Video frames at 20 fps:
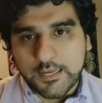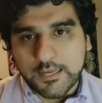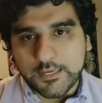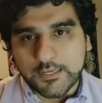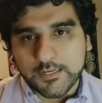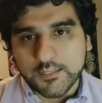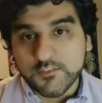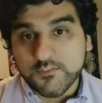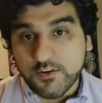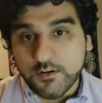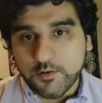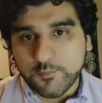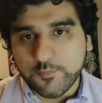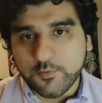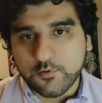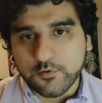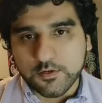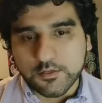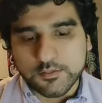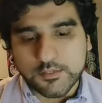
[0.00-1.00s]
It is very
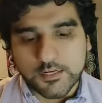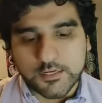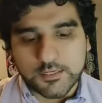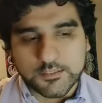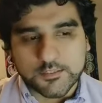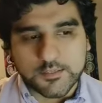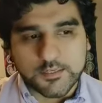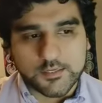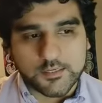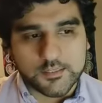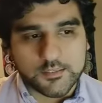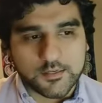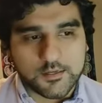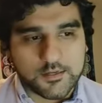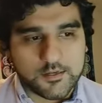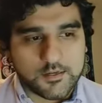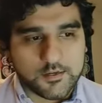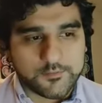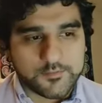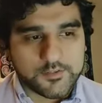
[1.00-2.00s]
important that it's heat
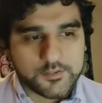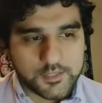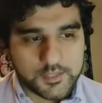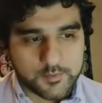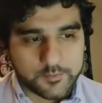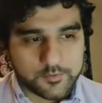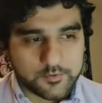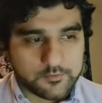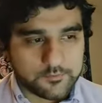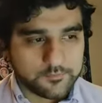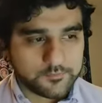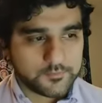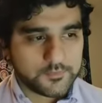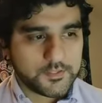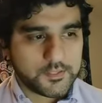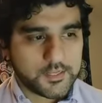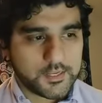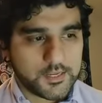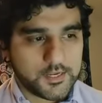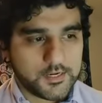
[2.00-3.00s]
stable,
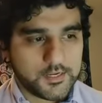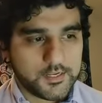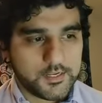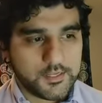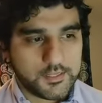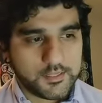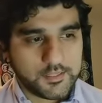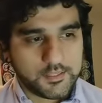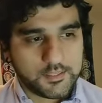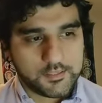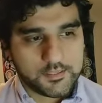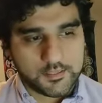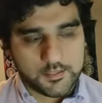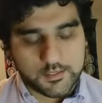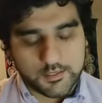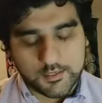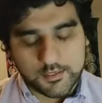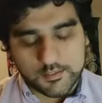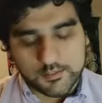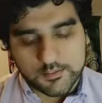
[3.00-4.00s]
and
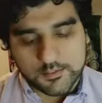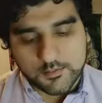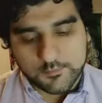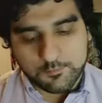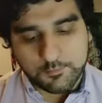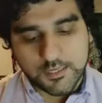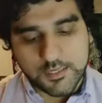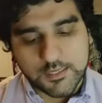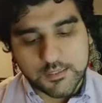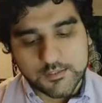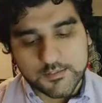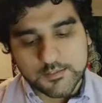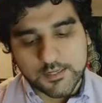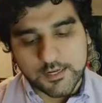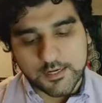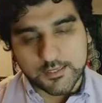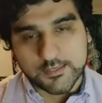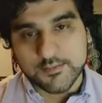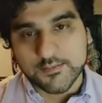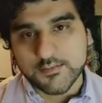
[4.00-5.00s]
it means
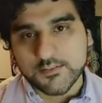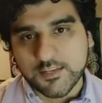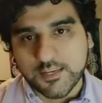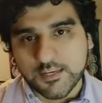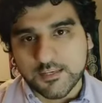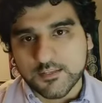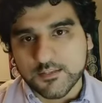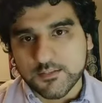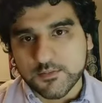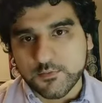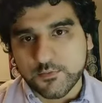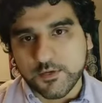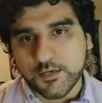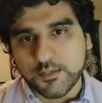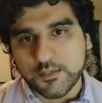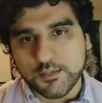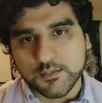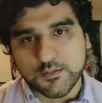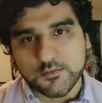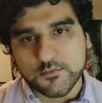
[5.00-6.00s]
that it stays
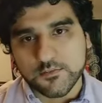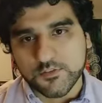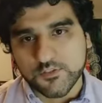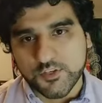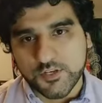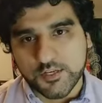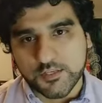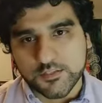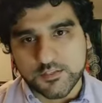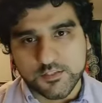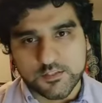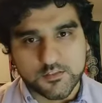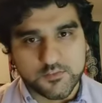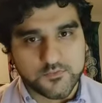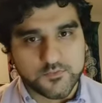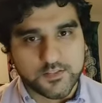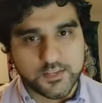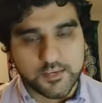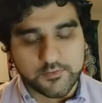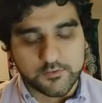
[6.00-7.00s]
sweet. It doesn't change
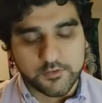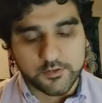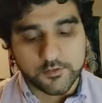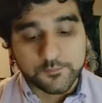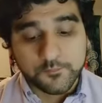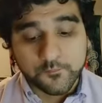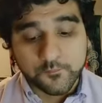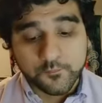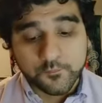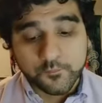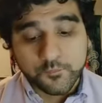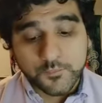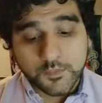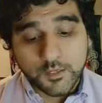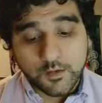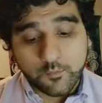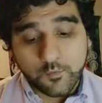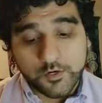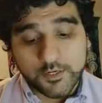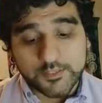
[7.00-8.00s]
its flavor
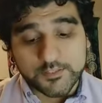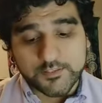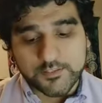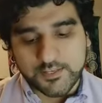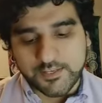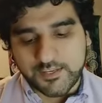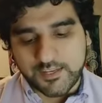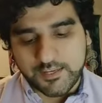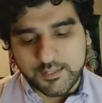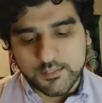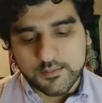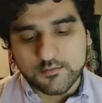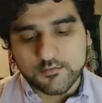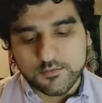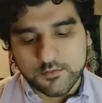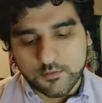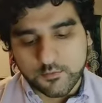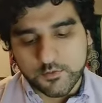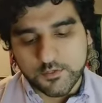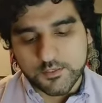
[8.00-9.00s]
when it's heated.
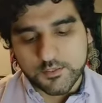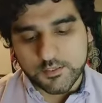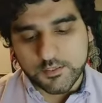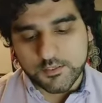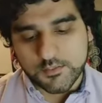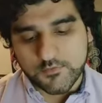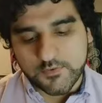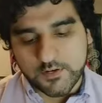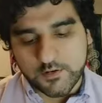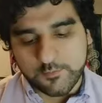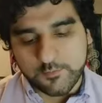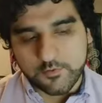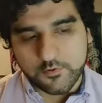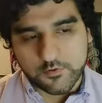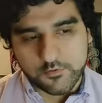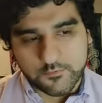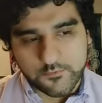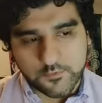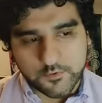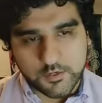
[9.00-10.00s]
So it's very
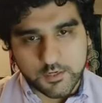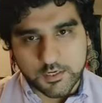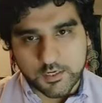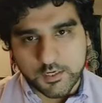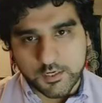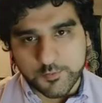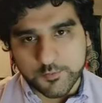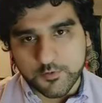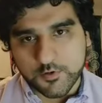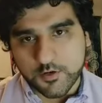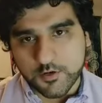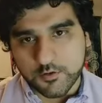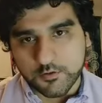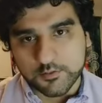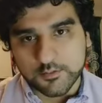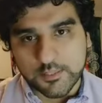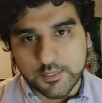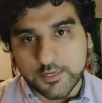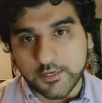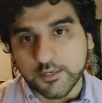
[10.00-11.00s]
important for a
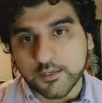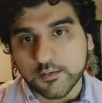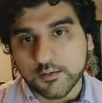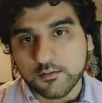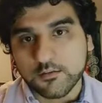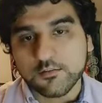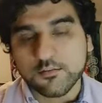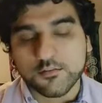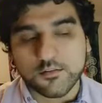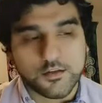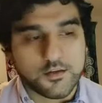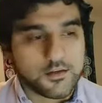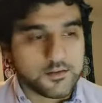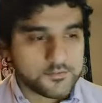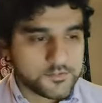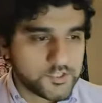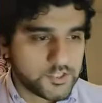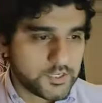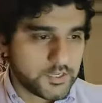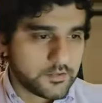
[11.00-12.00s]
product like
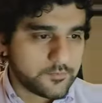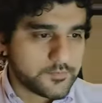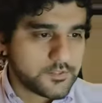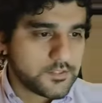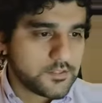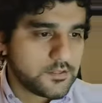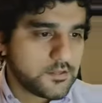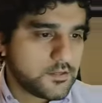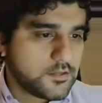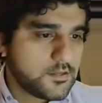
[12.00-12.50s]
jams.